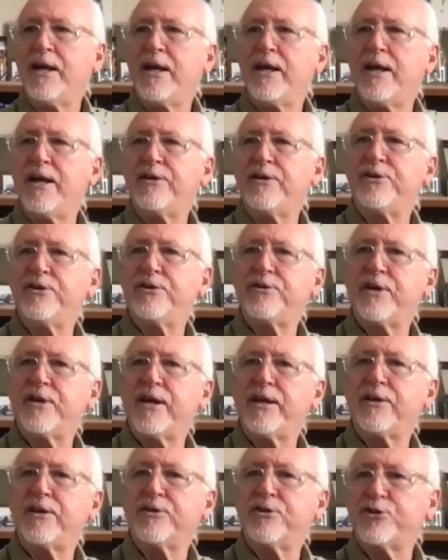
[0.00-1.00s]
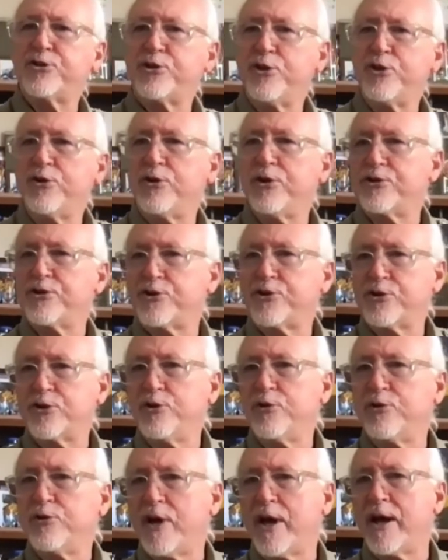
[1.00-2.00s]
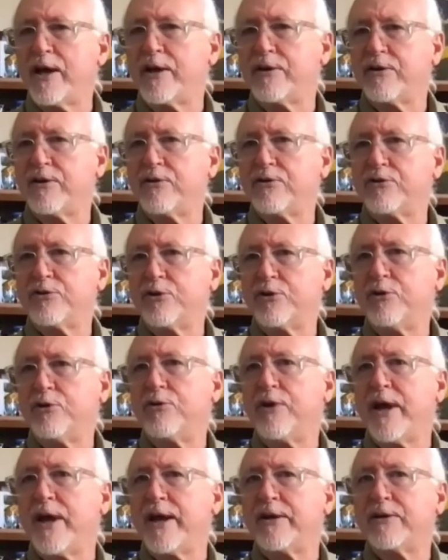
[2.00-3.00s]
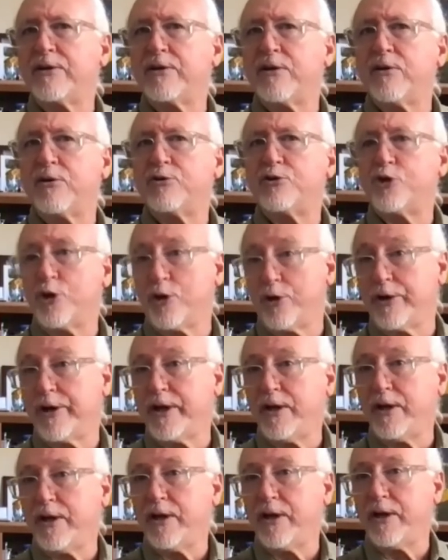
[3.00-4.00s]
and to take the students through that through that uh, journey,